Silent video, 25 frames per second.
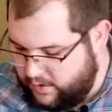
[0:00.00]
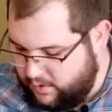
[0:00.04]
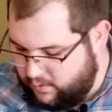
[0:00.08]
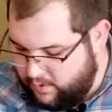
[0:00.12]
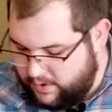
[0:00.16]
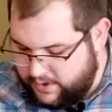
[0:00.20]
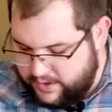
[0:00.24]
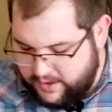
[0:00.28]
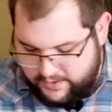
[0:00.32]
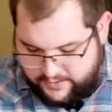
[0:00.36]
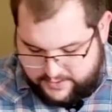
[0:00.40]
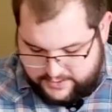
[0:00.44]

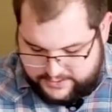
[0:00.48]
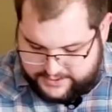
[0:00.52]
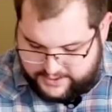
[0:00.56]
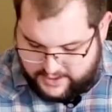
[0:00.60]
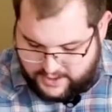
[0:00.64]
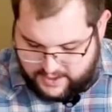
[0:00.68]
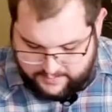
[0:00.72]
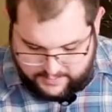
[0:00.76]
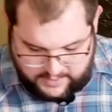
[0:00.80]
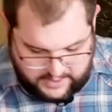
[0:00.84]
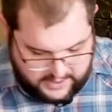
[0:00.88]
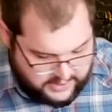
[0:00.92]
One other
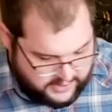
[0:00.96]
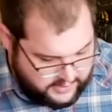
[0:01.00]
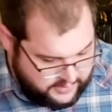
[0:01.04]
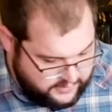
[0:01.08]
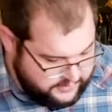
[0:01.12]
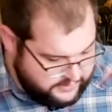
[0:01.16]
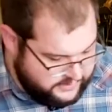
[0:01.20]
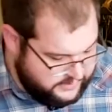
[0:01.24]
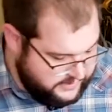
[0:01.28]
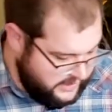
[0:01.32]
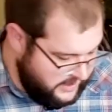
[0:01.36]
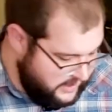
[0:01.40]
term he
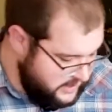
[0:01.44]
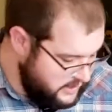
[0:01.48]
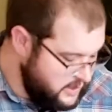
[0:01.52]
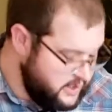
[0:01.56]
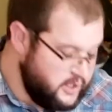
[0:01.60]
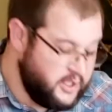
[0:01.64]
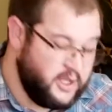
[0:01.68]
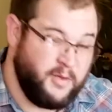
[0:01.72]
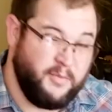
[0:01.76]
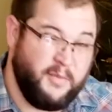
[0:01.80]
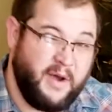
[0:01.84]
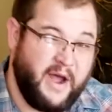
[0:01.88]
used that
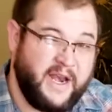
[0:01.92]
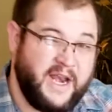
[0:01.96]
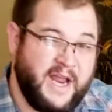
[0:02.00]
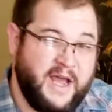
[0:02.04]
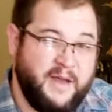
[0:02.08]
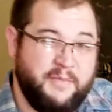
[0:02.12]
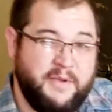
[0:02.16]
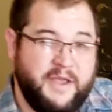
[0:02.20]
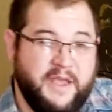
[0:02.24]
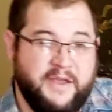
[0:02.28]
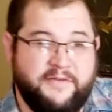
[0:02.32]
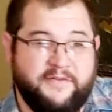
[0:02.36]
you might
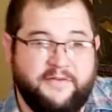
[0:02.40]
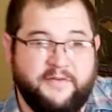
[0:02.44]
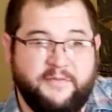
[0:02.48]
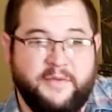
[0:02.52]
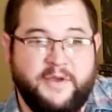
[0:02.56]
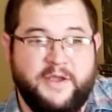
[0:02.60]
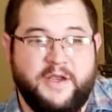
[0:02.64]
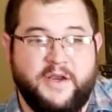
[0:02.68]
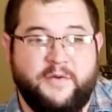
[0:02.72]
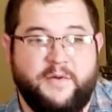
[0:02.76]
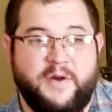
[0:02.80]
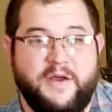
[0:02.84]
not be
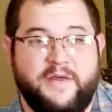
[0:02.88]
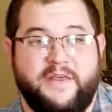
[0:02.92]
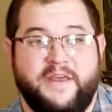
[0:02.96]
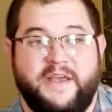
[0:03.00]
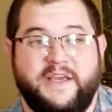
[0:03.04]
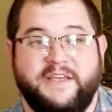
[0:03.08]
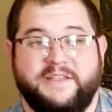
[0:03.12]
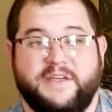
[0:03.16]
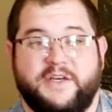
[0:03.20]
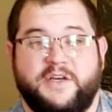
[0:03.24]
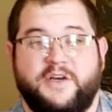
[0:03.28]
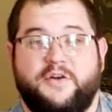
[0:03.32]
familiar with
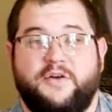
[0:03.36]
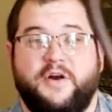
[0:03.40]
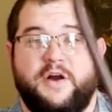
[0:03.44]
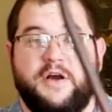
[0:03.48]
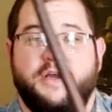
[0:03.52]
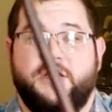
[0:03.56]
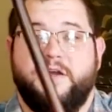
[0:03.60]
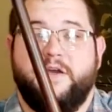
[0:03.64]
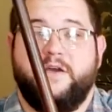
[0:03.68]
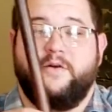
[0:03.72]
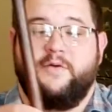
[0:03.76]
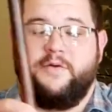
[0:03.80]
is a
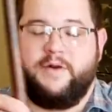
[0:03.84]
crook.